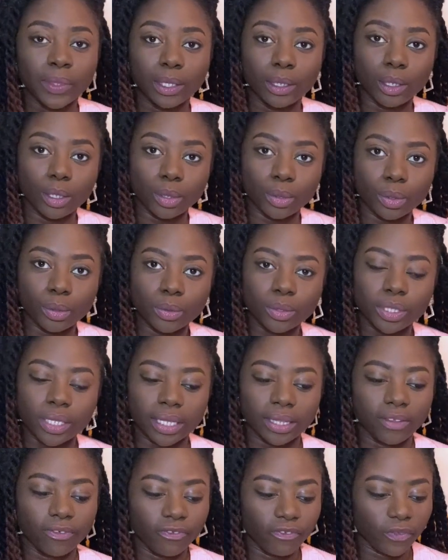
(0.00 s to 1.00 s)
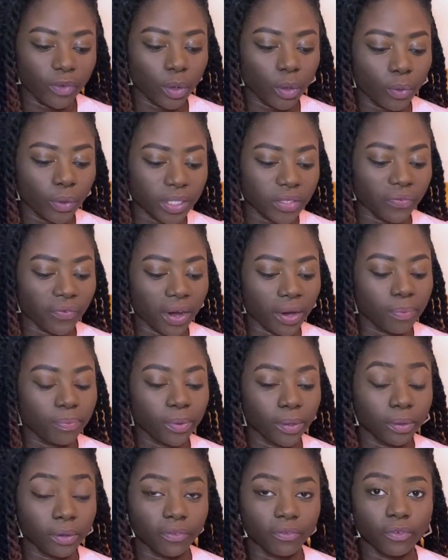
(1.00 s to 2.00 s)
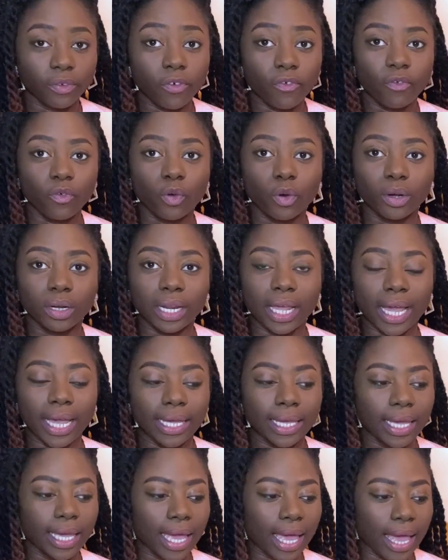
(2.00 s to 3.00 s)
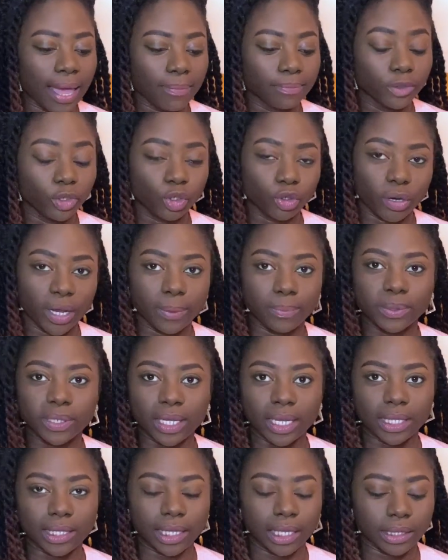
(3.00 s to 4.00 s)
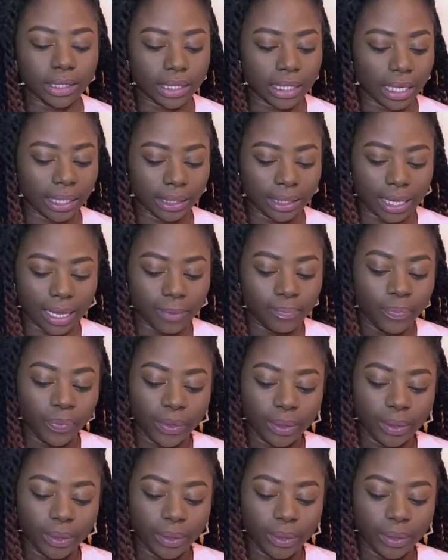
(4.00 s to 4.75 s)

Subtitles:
loose, and the flow is very beautiful for like drapes and things like that.